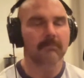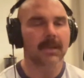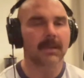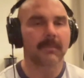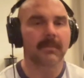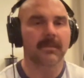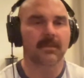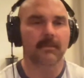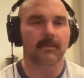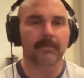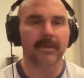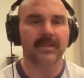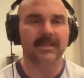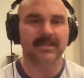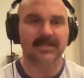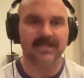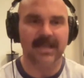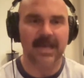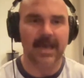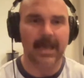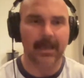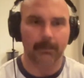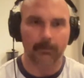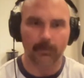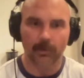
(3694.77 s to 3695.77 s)
maybe the best
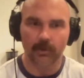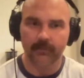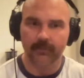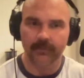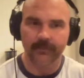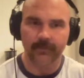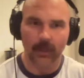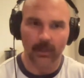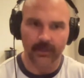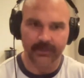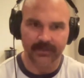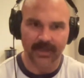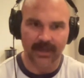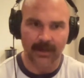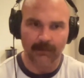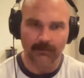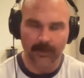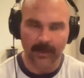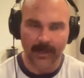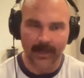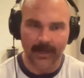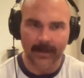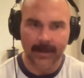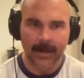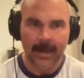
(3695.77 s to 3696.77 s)
tag move of all
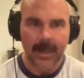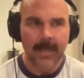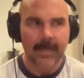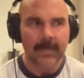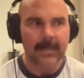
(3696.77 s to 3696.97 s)
time, right?